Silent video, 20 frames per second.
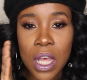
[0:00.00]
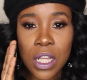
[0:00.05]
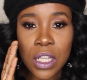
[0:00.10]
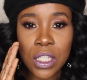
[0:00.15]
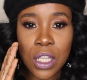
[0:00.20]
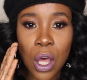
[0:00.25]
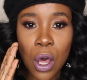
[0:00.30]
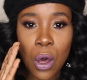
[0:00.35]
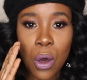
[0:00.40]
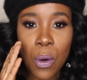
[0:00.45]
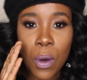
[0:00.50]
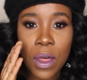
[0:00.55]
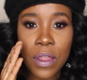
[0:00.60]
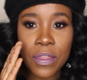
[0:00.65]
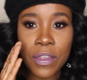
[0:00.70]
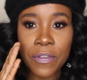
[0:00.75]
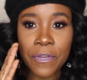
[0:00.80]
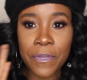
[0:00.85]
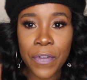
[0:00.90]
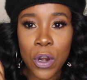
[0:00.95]
So
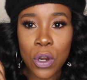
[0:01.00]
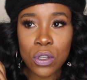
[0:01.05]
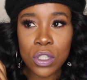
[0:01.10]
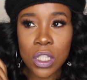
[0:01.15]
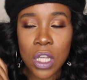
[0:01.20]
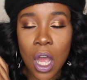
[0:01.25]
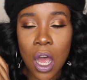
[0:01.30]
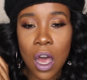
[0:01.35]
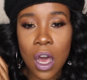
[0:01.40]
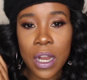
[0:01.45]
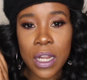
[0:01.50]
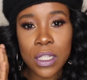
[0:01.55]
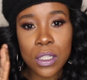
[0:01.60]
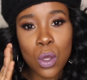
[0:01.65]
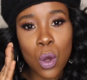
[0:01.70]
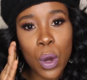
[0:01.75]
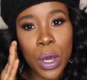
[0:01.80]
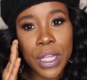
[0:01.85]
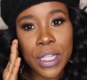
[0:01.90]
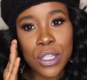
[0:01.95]
the first con is
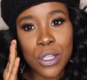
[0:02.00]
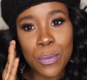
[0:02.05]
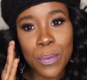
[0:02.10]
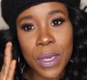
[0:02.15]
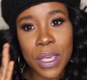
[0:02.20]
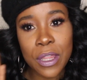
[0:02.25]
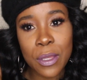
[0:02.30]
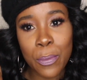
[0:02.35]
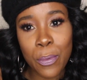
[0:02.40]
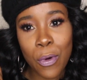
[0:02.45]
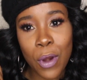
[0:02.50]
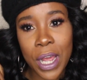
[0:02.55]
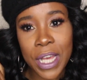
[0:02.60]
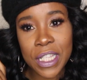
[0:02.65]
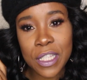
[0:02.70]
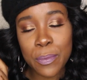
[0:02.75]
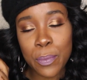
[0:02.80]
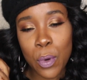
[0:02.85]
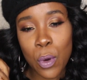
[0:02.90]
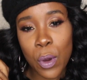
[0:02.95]
going to be the
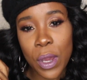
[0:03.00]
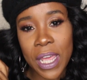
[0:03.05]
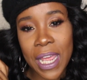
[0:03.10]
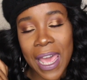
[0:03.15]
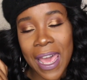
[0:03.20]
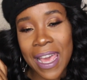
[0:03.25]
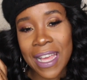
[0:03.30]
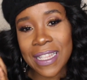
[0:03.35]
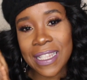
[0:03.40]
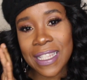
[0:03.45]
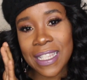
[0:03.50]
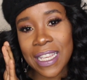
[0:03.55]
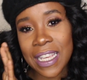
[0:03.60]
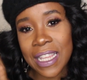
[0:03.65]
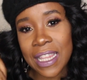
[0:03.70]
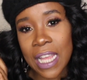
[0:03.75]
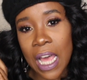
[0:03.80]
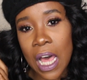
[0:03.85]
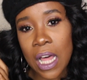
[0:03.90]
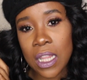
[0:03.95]
price point at
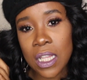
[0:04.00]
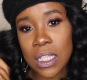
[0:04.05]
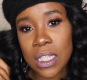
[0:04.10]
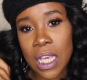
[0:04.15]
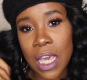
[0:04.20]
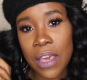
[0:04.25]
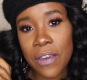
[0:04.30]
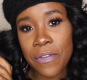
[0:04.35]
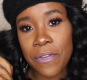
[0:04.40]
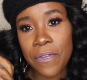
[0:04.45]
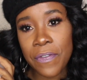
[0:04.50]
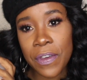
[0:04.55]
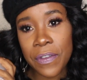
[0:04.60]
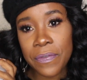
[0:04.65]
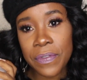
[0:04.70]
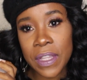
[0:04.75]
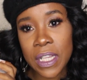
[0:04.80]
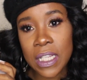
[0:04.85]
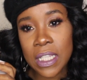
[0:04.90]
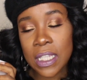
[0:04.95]

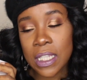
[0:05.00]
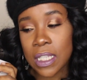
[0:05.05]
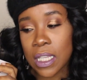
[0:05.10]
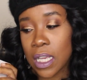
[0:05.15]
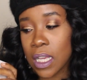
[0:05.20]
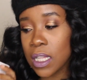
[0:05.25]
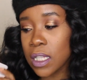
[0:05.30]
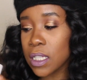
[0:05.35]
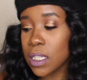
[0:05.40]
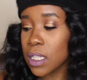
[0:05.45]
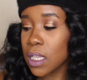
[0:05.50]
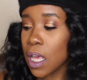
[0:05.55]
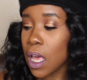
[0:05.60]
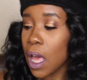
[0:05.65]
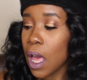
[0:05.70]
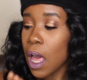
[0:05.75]
$10.50.